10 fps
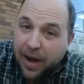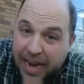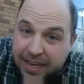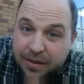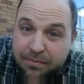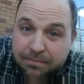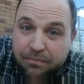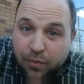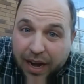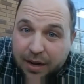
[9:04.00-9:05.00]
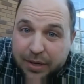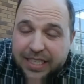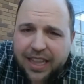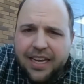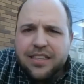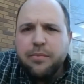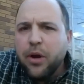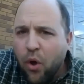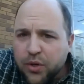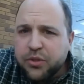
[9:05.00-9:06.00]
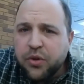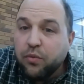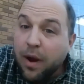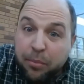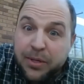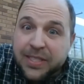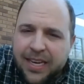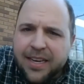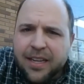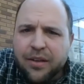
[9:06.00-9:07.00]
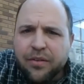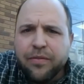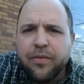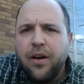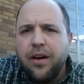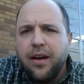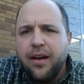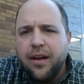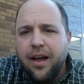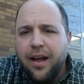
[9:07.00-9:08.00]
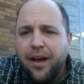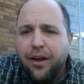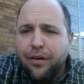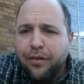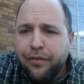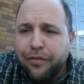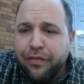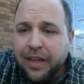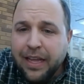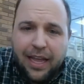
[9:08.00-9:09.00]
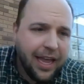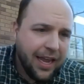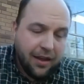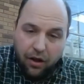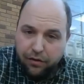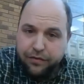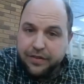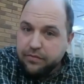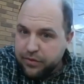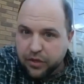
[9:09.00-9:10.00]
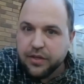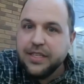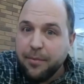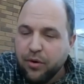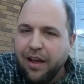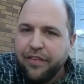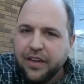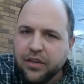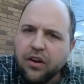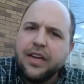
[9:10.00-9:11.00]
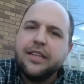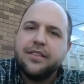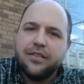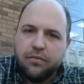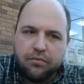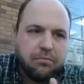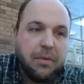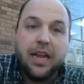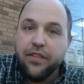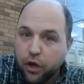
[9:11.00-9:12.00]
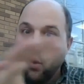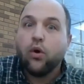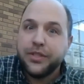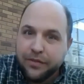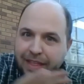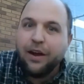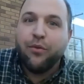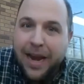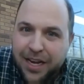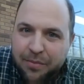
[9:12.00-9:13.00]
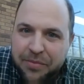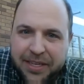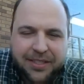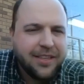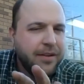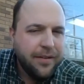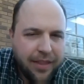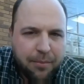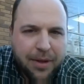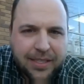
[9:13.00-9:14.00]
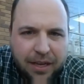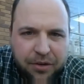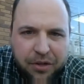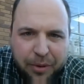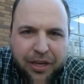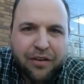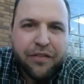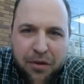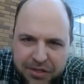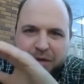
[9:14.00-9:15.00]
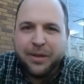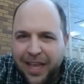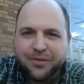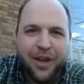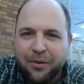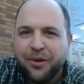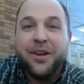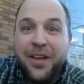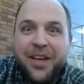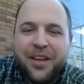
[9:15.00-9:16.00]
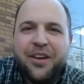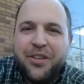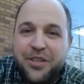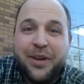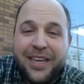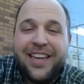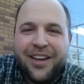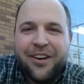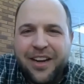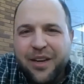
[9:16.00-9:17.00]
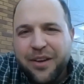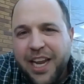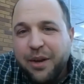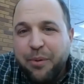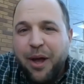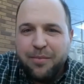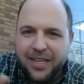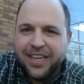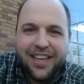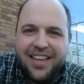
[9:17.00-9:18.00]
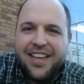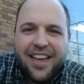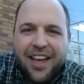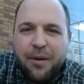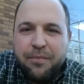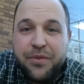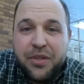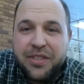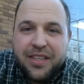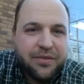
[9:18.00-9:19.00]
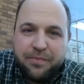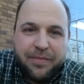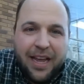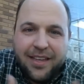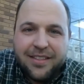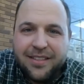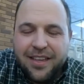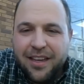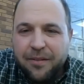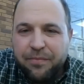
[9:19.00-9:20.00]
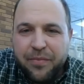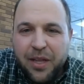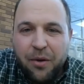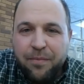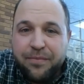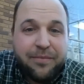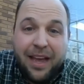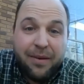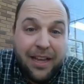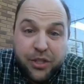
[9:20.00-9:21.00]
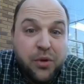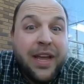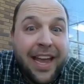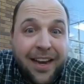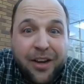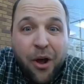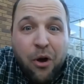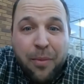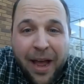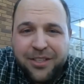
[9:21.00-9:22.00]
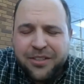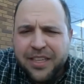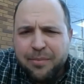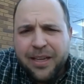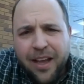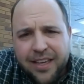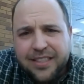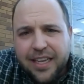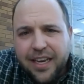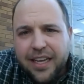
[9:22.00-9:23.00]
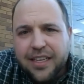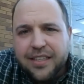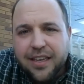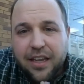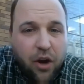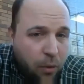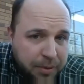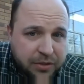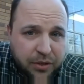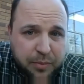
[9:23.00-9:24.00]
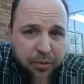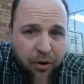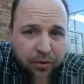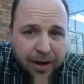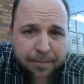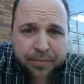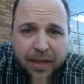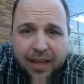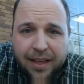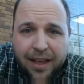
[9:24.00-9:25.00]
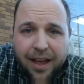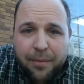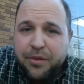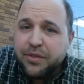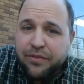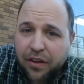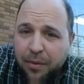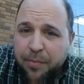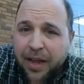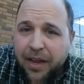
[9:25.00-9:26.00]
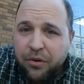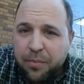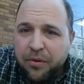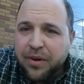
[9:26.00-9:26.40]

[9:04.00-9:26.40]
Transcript: random, randomly selected, but also representative uh, of a of certain demographic targets in the course of that randomness. That may sound a little bit confusing, but that's why we're going to do it here in in public, um, just as as uh, you know yeah, as you can at home, actually, because it is an open source program um, that was developed by a group of